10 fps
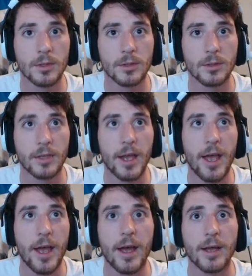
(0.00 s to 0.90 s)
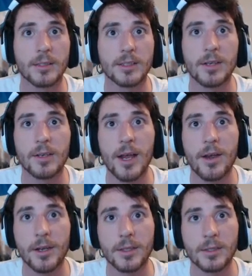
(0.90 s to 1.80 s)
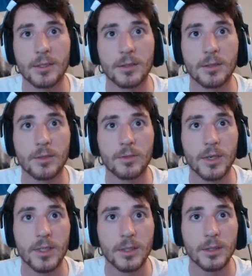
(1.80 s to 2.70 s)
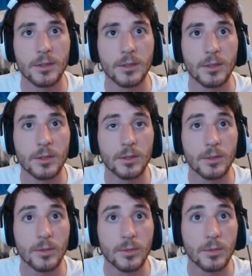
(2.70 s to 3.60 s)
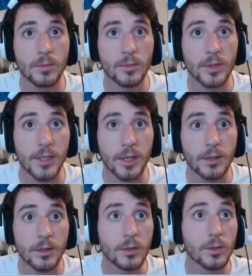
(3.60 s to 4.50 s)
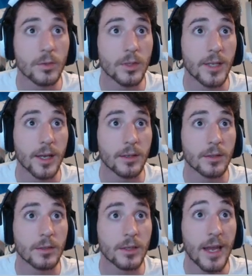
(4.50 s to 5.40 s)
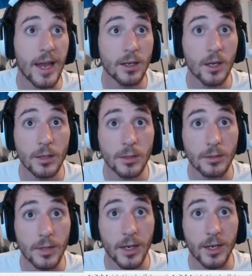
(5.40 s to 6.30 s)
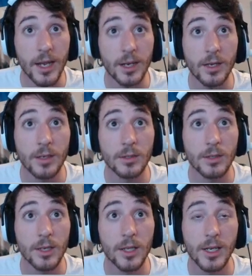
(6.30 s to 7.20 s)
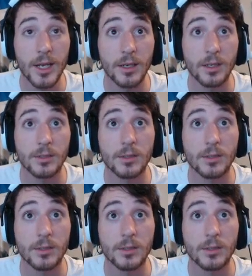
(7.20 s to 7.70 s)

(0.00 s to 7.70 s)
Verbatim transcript: Yeah, secret areas. What is it? What is that? What is that? Can gun? I got a can gun? I like can guns.